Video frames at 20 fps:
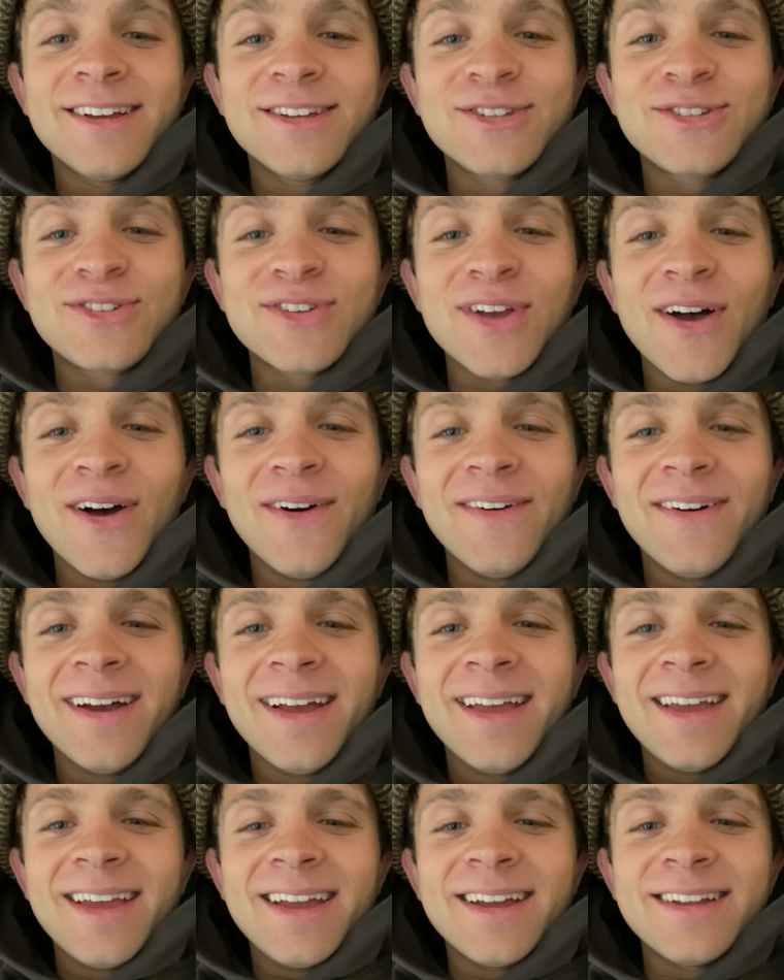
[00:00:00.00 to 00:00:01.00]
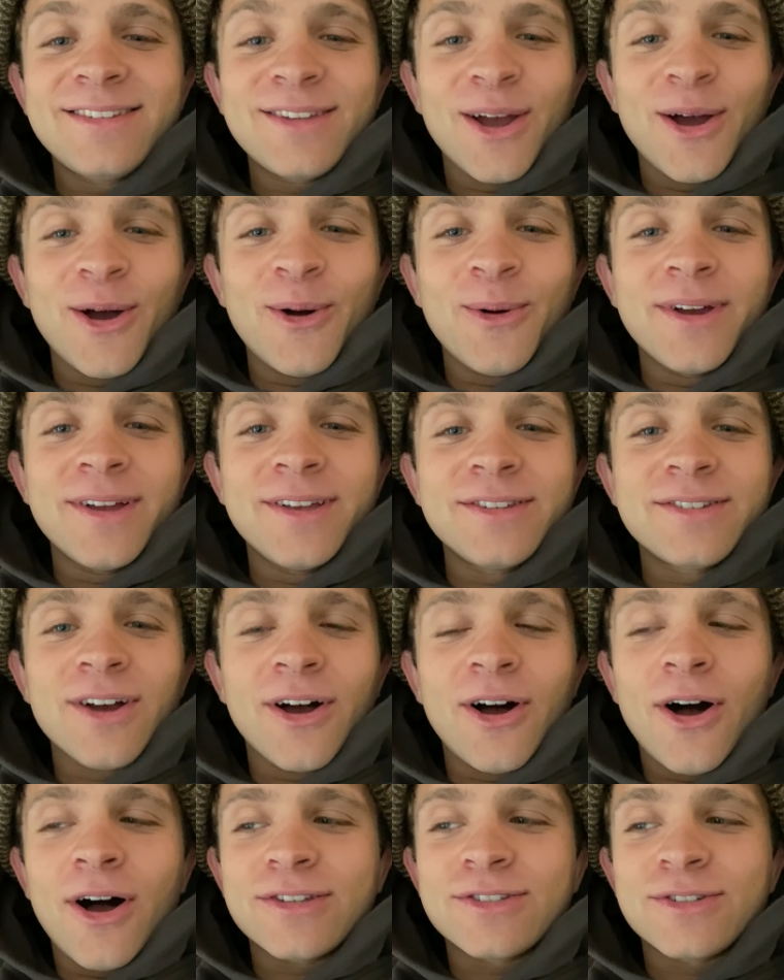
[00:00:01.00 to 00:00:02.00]
So it's always
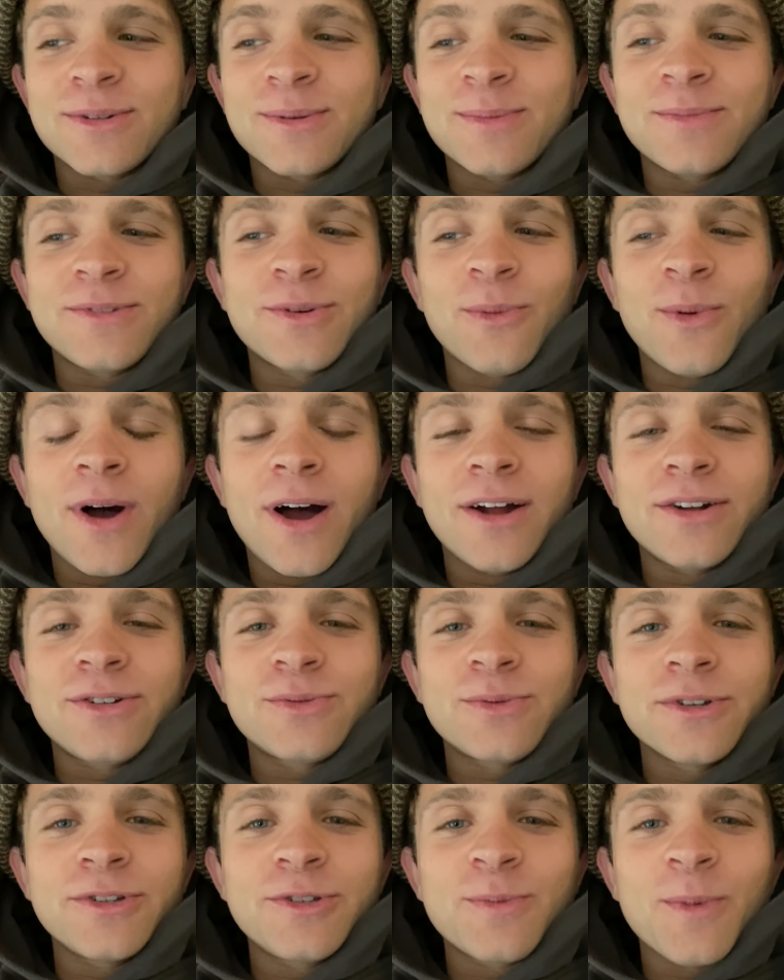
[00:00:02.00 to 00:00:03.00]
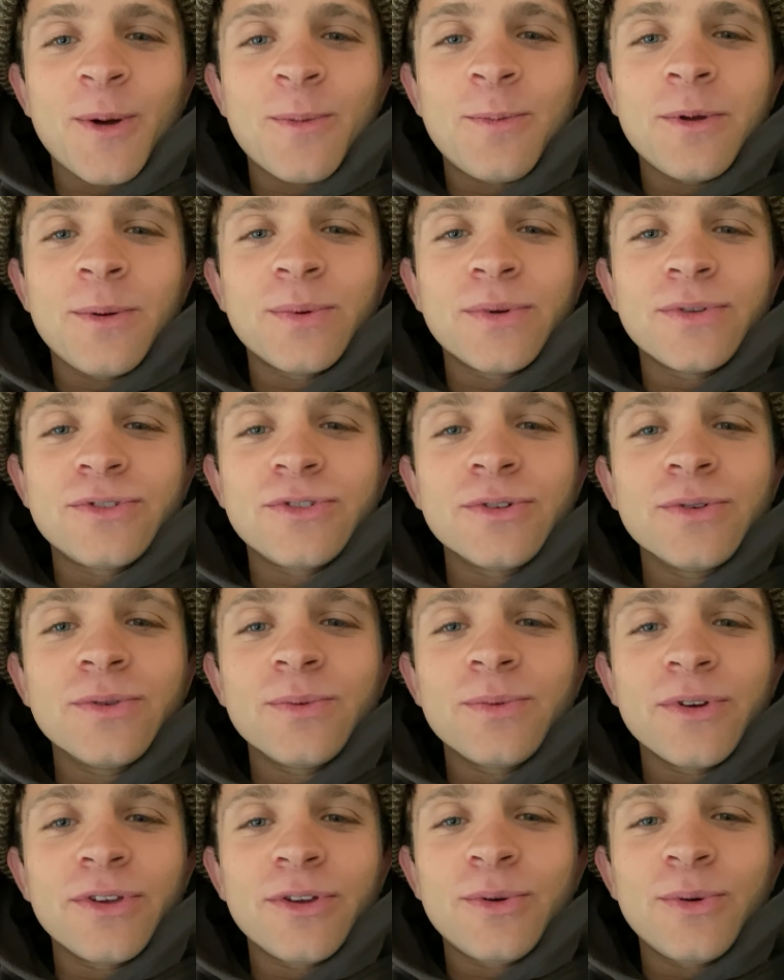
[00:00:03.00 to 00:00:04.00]
awesome to watch really smart people do
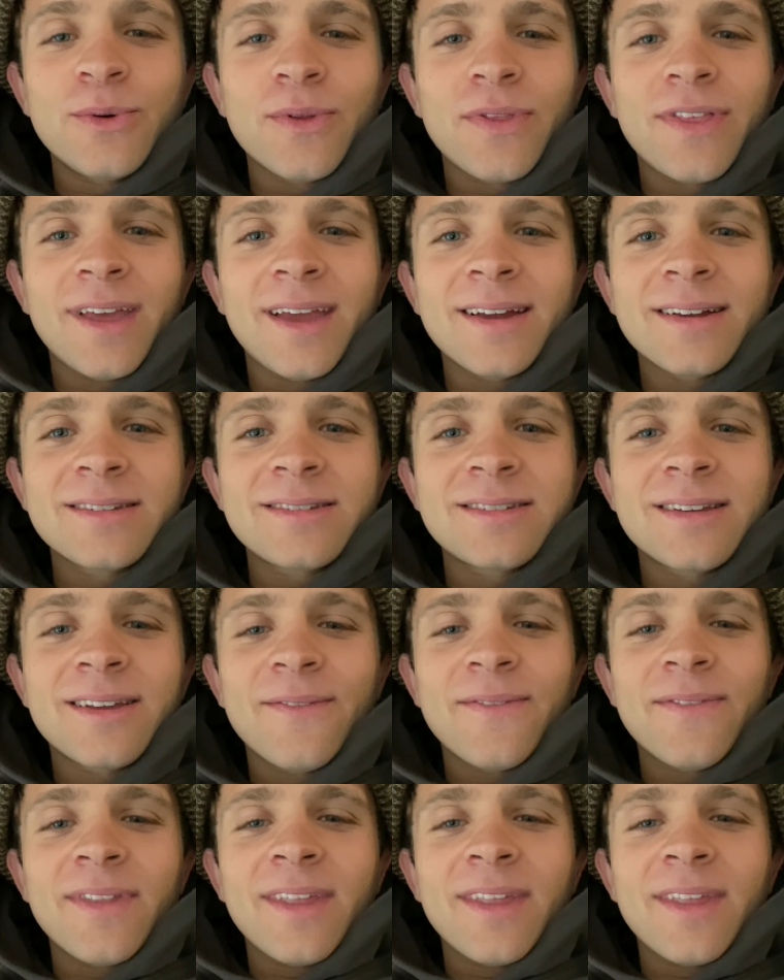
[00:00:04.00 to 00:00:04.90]
really cool things.